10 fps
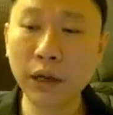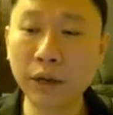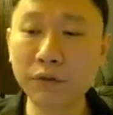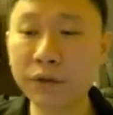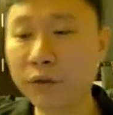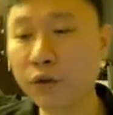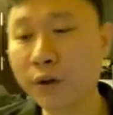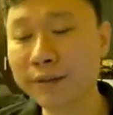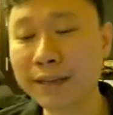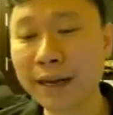if you
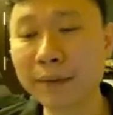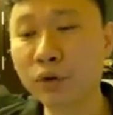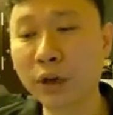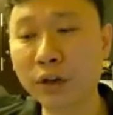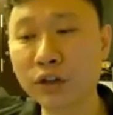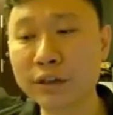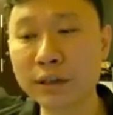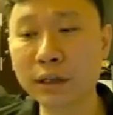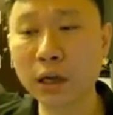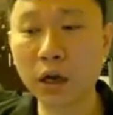have the time, you can
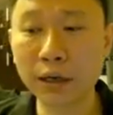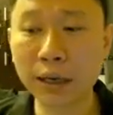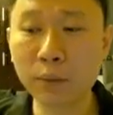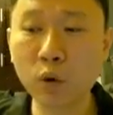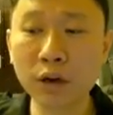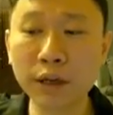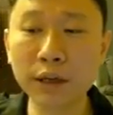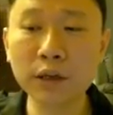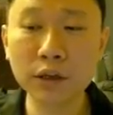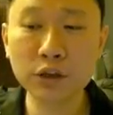just keep walking.